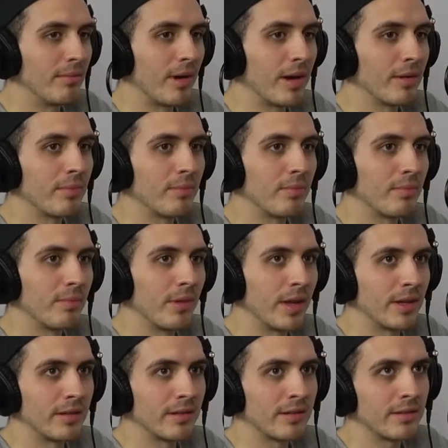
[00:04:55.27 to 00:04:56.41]
my,
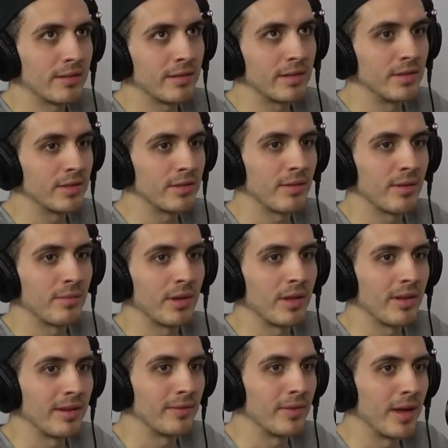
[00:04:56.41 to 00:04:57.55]
like, considering my
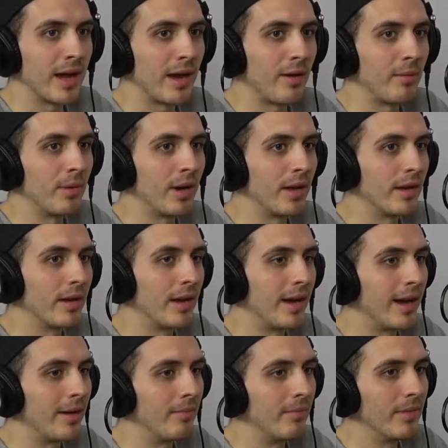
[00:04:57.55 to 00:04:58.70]
life now. But
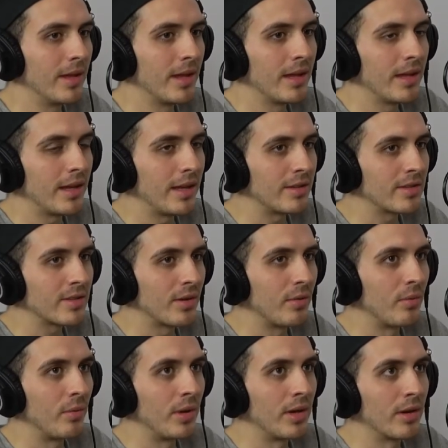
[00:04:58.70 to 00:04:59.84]
it's so
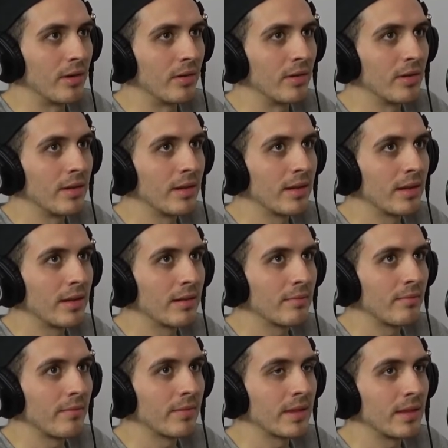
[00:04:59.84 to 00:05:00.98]
weird.
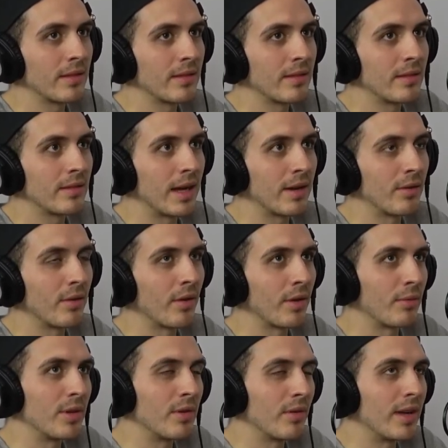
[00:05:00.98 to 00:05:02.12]
I don't know, like
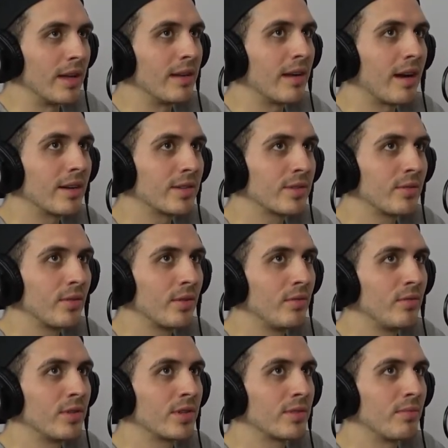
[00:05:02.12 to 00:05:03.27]
when you're in high school, you
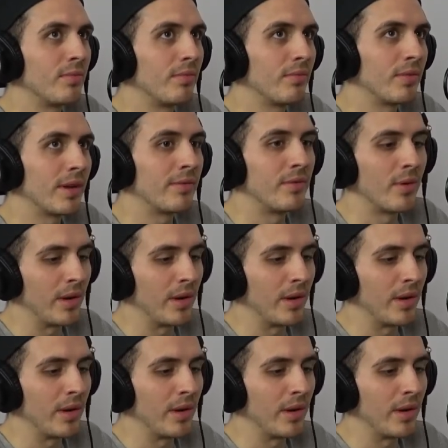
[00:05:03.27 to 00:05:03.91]
just have no